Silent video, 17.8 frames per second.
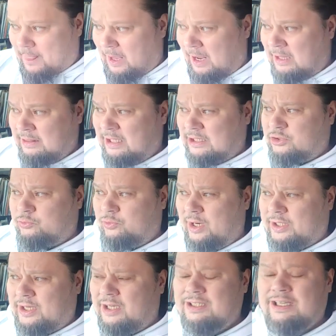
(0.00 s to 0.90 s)
And let's
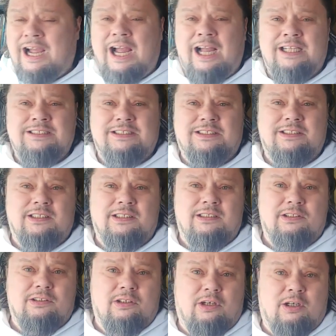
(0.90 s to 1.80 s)
recognize
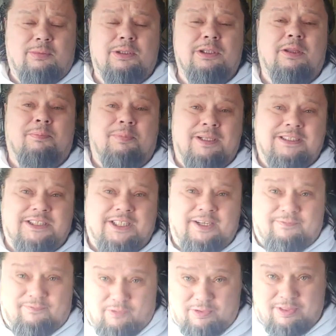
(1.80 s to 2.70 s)
Herman
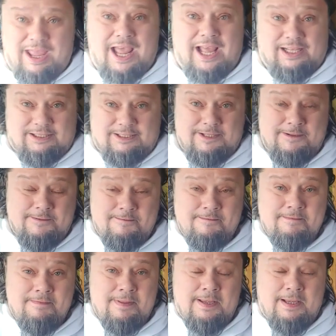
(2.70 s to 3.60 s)
Lubinsky for that.
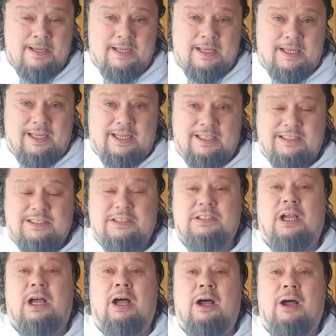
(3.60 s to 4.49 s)
He
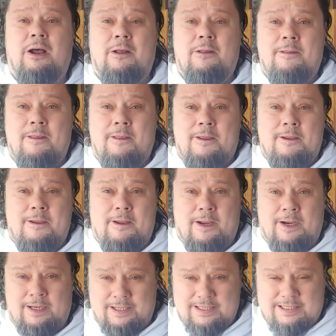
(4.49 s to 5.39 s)
saw
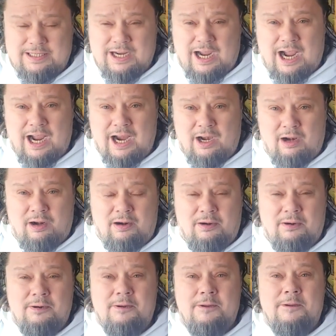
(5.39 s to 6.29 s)
an
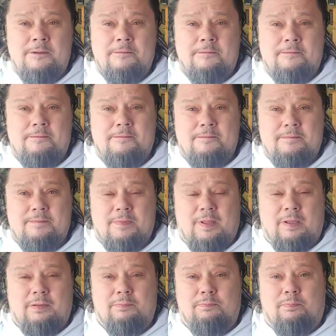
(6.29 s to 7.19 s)
entire
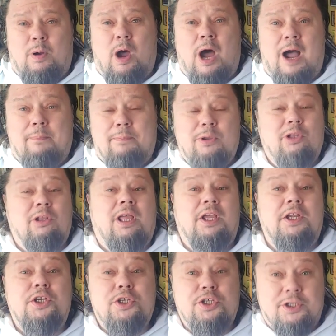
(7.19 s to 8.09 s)

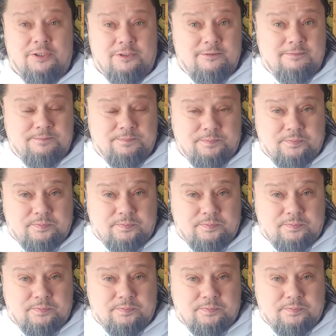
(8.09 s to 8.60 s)
population